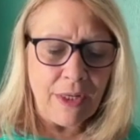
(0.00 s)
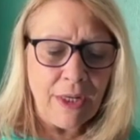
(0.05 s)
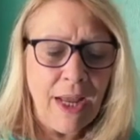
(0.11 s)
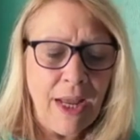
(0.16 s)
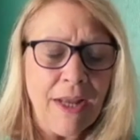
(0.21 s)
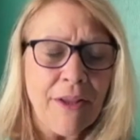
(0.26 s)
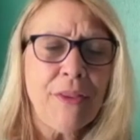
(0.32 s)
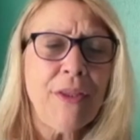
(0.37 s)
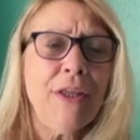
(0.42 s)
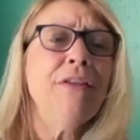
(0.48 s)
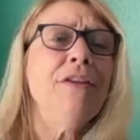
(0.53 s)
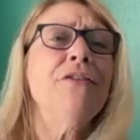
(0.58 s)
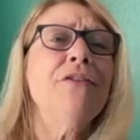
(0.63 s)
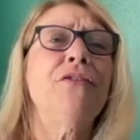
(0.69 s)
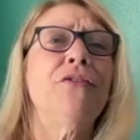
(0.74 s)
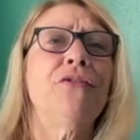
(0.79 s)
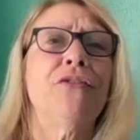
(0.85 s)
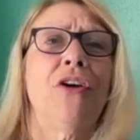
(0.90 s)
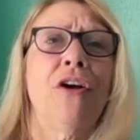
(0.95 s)
I think this
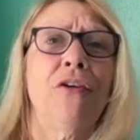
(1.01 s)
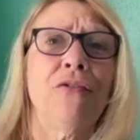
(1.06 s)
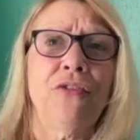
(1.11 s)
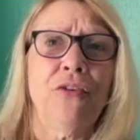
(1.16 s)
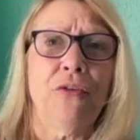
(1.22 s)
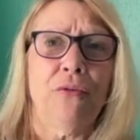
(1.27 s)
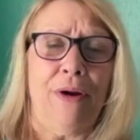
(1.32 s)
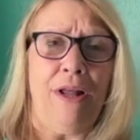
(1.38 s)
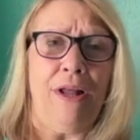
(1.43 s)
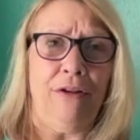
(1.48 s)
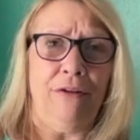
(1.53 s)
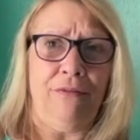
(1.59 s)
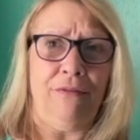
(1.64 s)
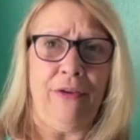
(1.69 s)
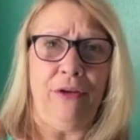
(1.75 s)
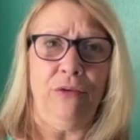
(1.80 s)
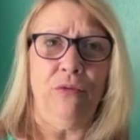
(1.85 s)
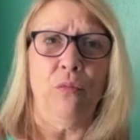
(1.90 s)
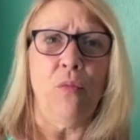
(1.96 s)
is also
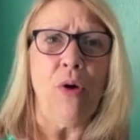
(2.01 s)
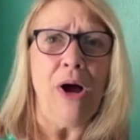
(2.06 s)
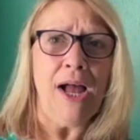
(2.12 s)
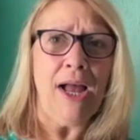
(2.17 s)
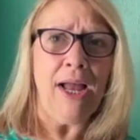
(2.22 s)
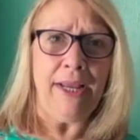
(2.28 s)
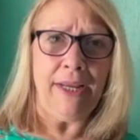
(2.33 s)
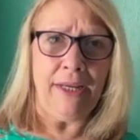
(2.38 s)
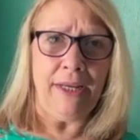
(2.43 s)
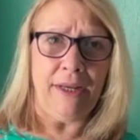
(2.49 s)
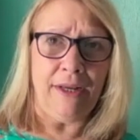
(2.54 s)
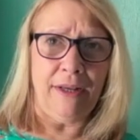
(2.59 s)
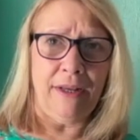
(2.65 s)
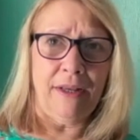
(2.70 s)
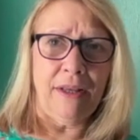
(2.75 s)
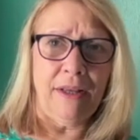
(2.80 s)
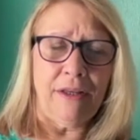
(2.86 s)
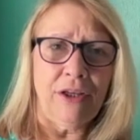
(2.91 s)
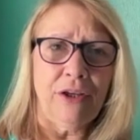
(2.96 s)
relevant. Why?
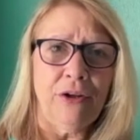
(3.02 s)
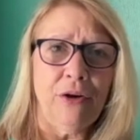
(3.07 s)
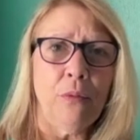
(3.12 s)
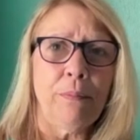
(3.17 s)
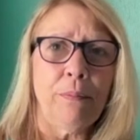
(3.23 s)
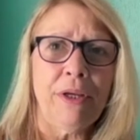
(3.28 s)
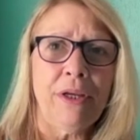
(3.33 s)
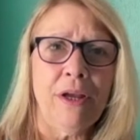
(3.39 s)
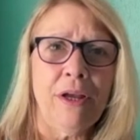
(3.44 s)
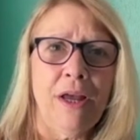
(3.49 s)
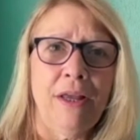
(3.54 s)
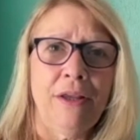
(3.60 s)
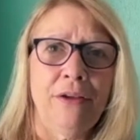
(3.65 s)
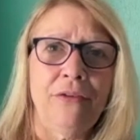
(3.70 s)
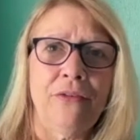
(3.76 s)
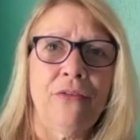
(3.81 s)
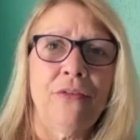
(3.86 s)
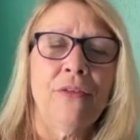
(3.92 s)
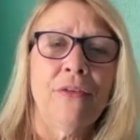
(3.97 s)

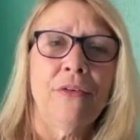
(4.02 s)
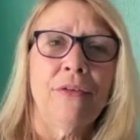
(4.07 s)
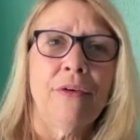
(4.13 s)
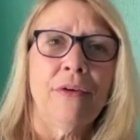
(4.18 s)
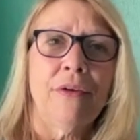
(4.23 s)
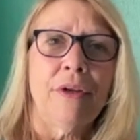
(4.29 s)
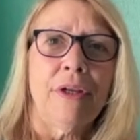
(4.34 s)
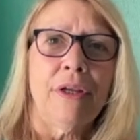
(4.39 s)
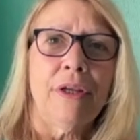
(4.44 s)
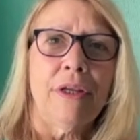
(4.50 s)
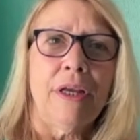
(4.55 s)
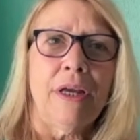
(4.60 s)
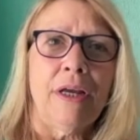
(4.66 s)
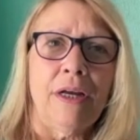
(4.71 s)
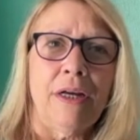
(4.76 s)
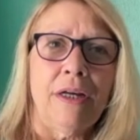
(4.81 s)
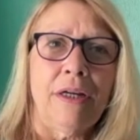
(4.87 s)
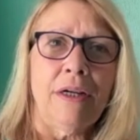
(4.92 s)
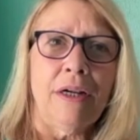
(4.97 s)
Because
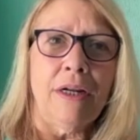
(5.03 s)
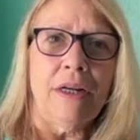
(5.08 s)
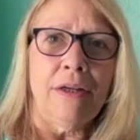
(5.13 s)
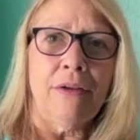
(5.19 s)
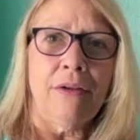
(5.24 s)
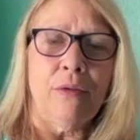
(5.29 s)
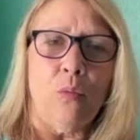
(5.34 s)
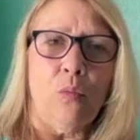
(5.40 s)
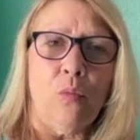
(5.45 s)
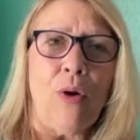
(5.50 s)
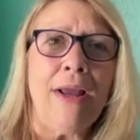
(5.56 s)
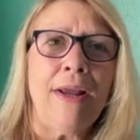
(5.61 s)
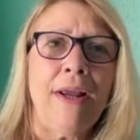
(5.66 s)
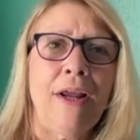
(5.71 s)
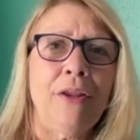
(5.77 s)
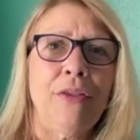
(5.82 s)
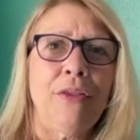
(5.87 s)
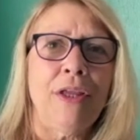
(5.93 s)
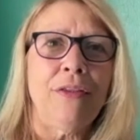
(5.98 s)
uh, why
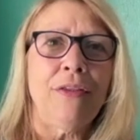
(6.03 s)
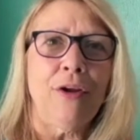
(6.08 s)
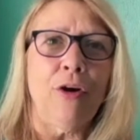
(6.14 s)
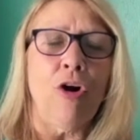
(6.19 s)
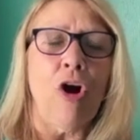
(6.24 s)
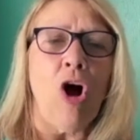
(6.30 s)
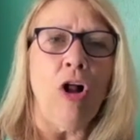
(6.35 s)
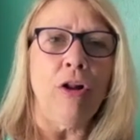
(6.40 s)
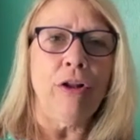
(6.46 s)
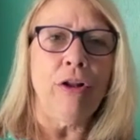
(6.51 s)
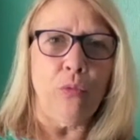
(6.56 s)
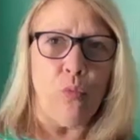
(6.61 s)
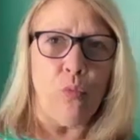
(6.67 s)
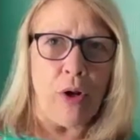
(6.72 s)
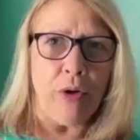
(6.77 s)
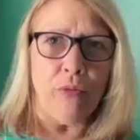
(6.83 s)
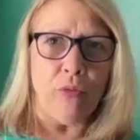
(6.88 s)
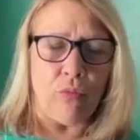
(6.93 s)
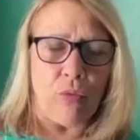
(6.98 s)
I think they're all in
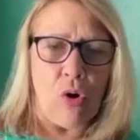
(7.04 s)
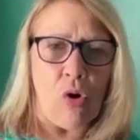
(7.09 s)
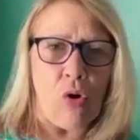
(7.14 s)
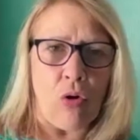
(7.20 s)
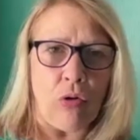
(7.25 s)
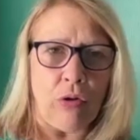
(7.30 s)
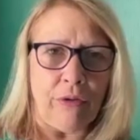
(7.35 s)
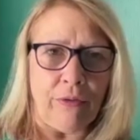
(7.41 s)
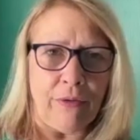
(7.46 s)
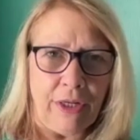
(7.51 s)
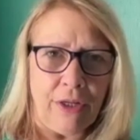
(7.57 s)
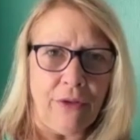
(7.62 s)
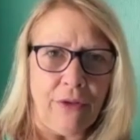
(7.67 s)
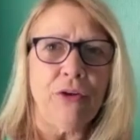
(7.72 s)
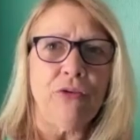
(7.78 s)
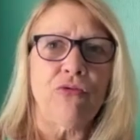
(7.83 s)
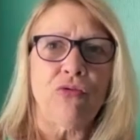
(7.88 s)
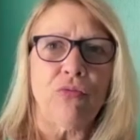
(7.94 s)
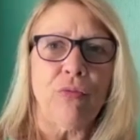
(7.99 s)
one role in
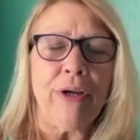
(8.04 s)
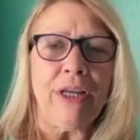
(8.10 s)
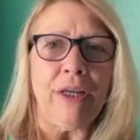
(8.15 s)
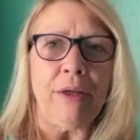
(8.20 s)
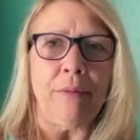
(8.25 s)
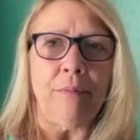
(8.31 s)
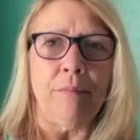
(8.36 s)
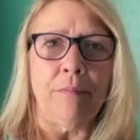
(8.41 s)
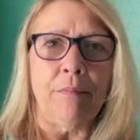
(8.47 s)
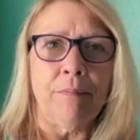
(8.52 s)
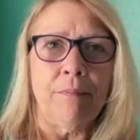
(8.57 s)
the dream